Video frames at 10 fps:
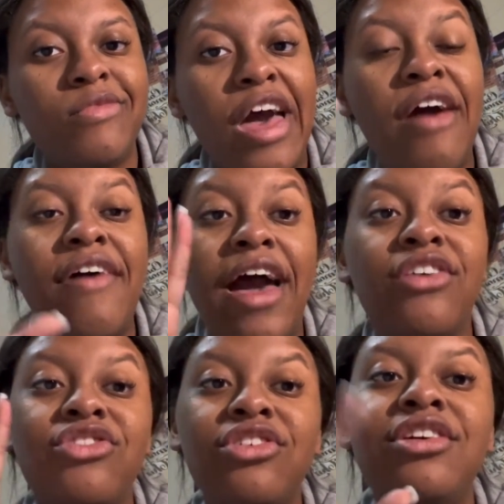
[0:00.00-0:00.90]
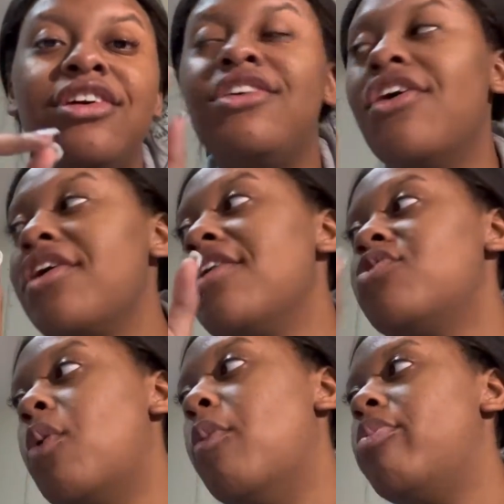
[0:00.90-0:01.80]
I've actually y'all guys
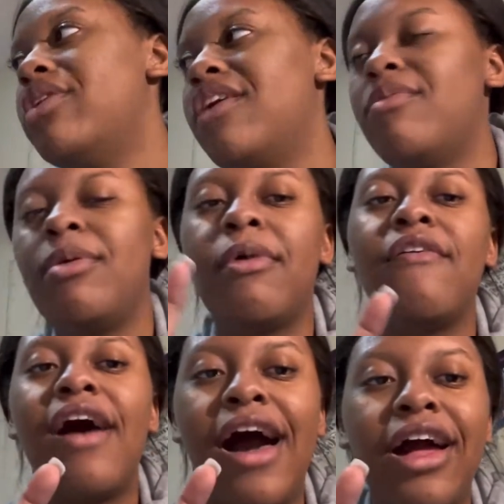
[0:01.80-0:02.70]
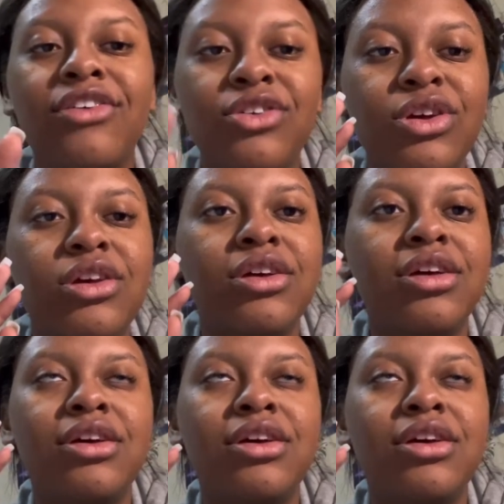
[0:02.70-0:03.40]
won't believe me, but I've actually